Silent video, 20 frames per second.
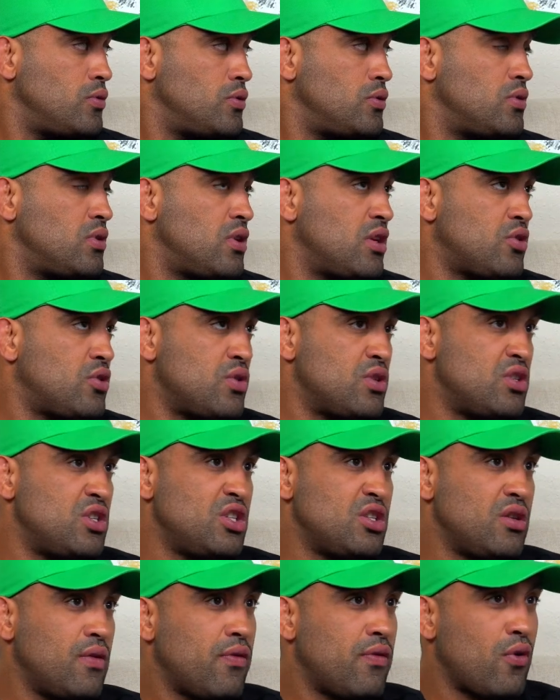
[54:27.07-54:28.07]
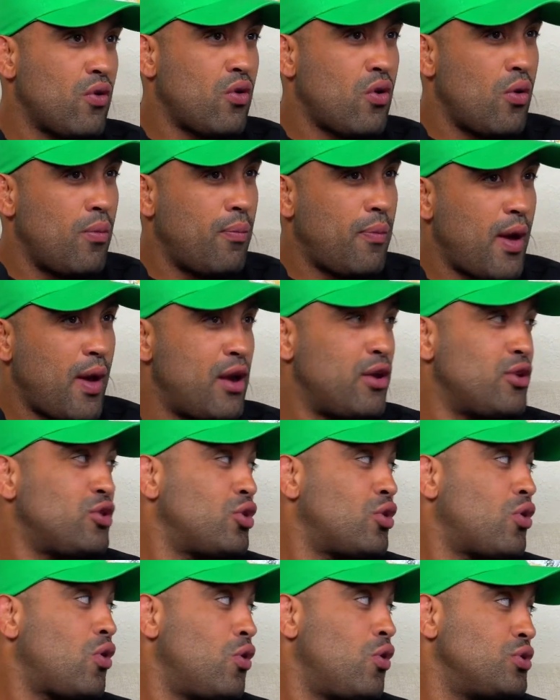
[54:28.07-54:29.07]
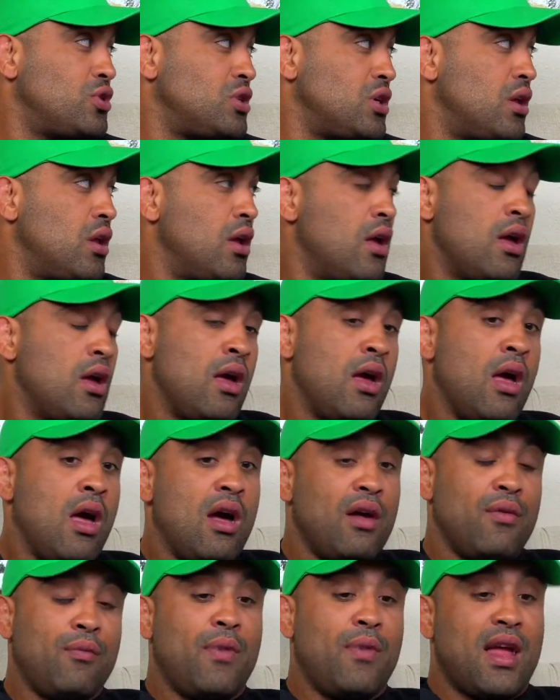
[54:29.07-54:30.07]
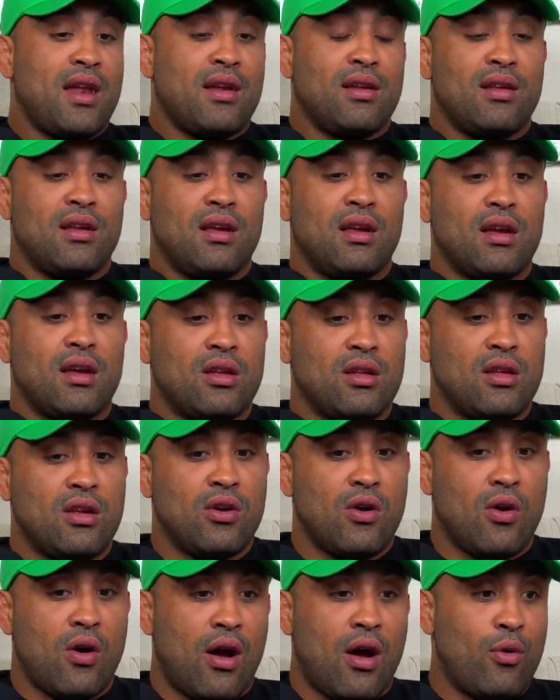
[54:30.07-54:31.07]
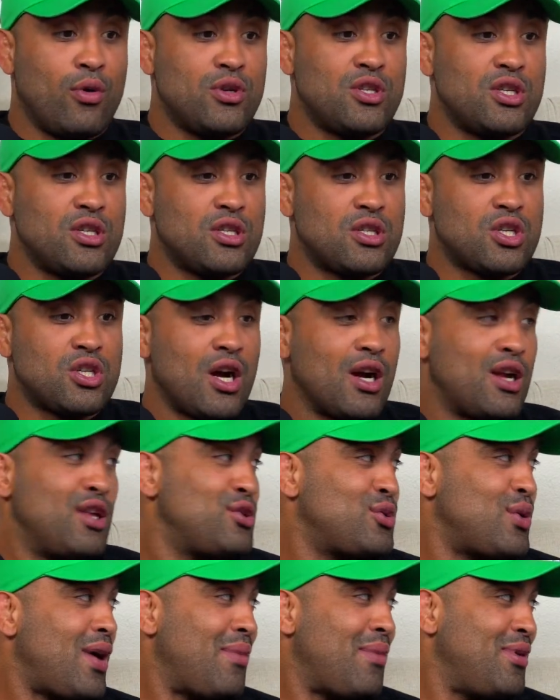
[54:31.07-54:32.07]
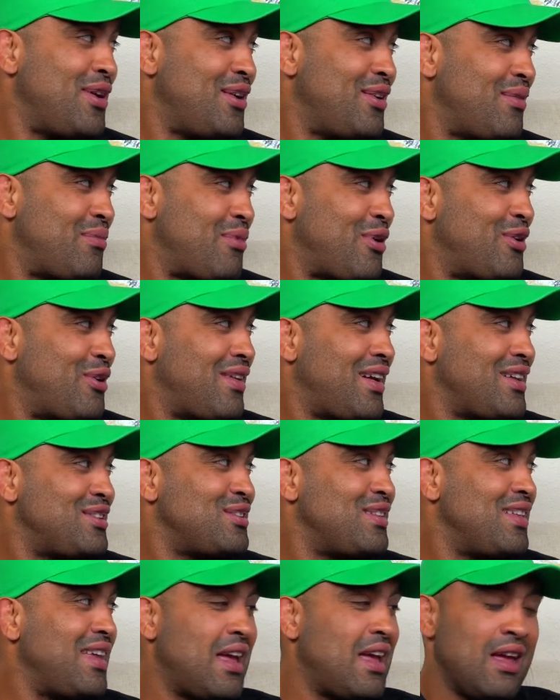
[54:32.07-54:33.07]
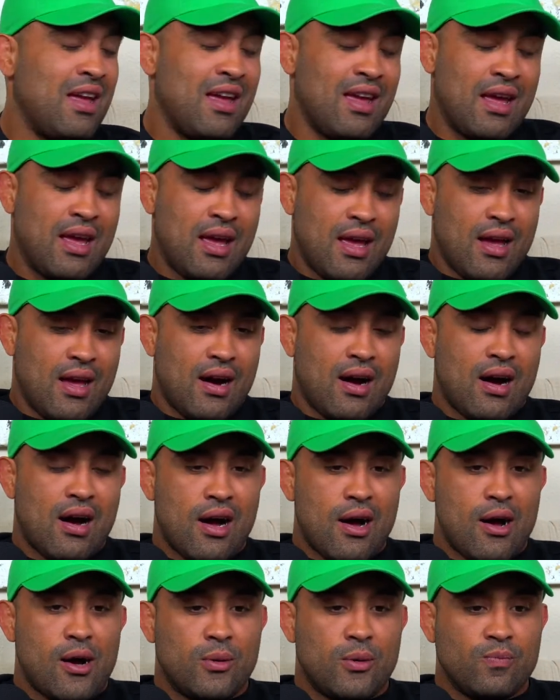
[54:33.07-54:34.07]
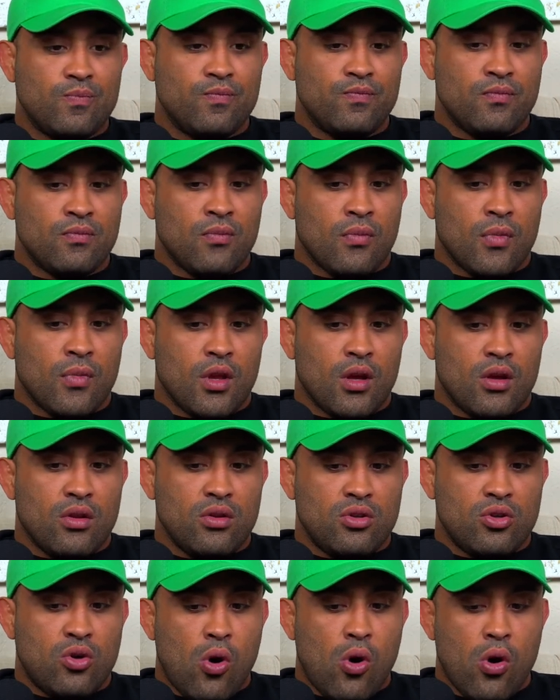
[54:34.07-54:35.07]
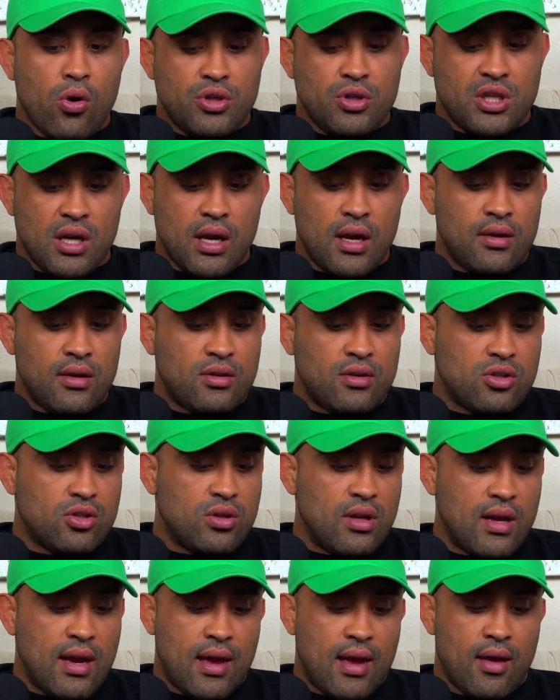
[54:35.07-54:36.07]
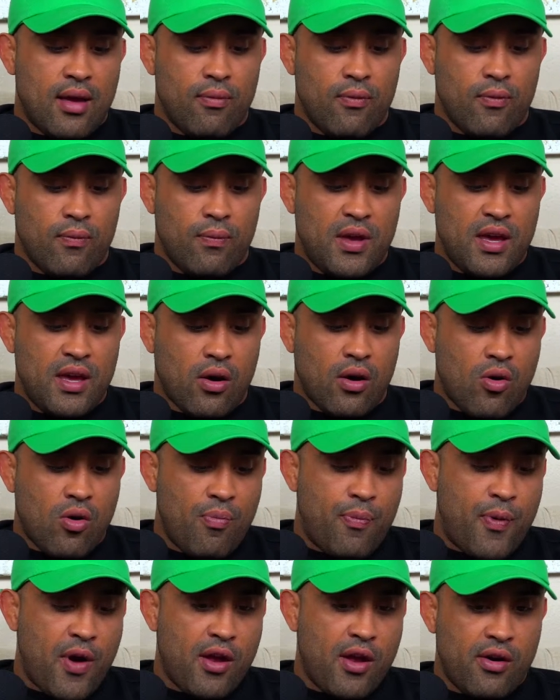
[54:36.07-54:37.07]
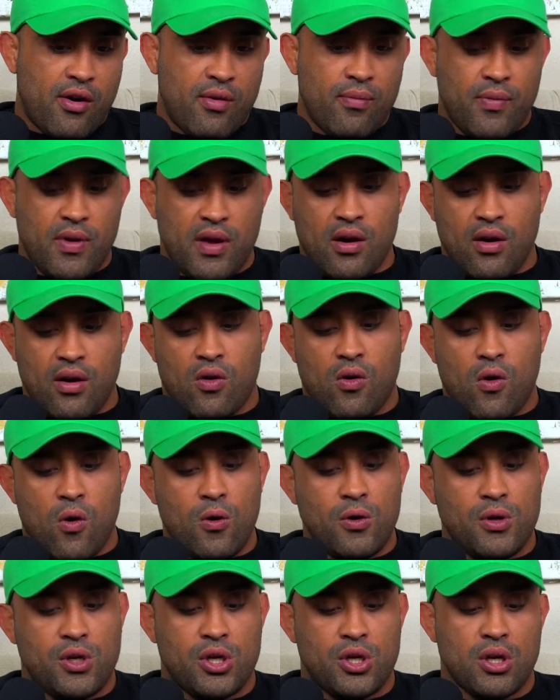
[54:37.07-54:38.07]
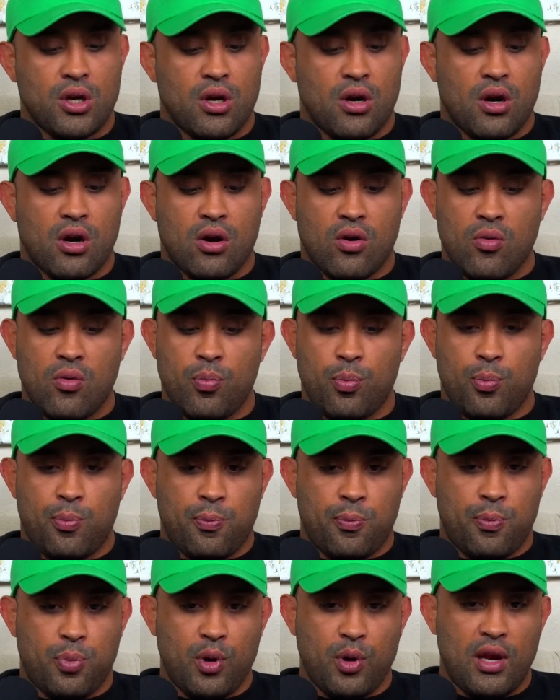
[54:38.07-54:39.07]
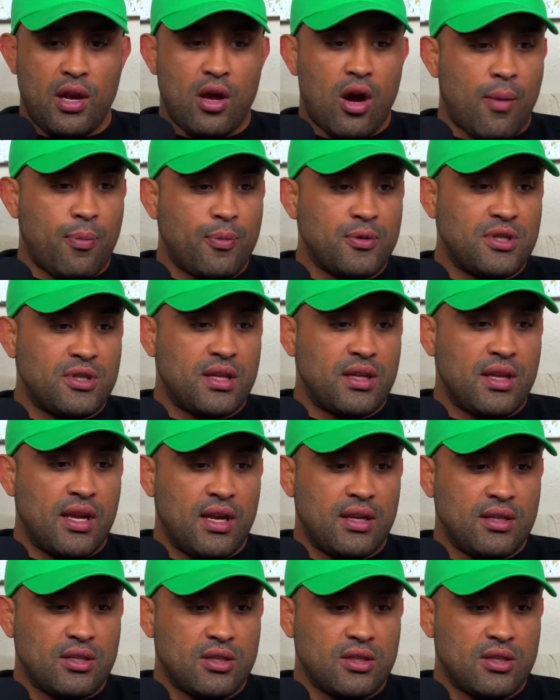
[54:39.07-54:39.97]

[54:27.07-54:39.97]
the transition from competitor to coaching? Man, I was just talking to Ami about that today. Um, Coaching and being a competitor and being a coach are completely opposite things.